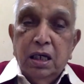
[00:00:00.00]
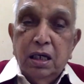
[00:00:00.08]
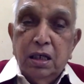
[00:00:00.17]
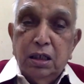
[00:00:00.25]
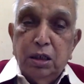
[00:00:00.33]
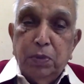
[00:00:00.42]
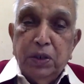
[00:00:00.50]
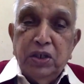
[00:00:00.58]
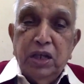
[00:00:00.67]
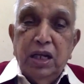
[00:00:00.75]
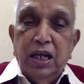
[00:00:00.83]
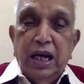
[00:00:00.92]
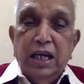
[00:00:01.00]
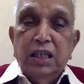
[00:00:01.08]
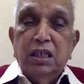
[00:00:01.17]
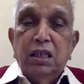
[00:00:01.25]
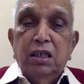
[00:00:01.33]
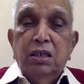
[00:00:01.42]
special light
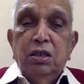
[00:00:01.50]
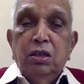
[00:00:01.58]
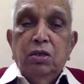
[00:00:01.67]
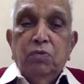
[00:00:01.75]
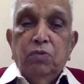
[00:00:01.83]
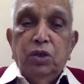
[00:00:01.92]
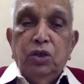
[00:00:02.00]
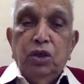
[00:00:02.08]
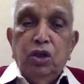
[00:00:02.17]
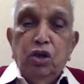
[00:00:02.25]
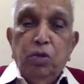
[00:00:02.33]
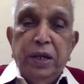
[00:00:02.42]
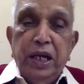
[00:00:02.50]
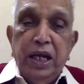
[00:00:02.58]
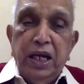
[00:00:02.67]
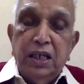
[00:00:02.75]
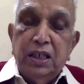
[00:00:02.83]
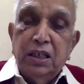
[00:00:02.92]
which
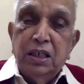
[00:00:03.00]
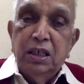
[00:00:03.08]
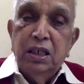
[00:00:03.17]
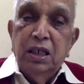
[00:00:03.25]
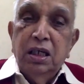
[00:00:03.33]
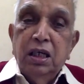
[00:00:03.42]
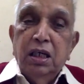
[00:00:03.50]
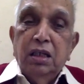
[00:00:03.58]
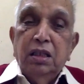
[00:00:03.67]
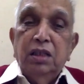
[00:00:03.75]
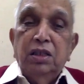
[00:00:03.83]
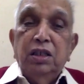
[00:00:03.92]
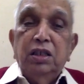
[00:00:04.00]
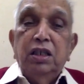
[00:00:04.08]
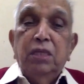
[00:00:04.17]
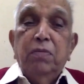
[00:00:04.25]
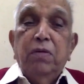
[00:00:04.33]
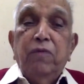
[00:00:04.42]
illuminates the
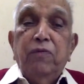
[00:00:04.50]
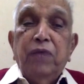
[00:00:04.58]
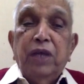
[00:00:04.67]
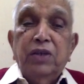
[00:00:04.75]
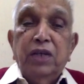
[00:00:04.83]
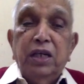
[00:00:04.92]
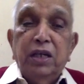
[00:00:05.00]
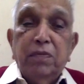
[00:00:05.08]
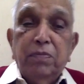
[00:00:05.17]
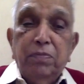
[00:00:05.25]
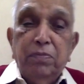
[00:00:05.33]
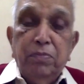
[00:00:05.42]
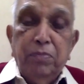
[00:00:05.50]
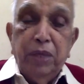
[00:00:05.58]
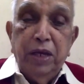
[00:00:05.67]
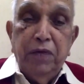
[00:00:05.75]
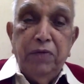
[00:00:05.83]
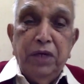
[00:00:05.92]
system of ascetic
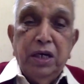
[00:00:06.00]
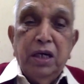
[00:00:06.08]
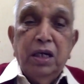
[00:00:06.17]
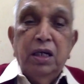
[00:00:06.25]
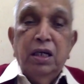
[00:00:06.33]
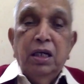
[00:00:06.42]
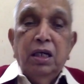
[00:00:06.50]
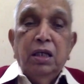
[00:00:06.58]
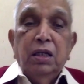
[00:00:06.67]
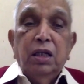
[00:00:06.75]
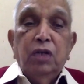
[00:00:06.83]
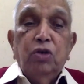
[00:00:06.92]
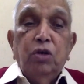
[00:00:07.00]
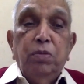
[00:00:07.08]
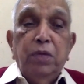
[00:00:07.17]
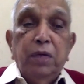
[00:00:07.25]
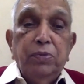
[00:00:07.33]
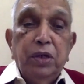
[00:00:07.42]
behavior that should be
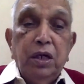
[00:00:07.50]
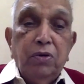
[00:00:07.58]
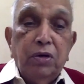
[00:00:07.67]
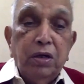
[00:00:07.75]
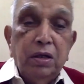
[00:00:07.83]
observed.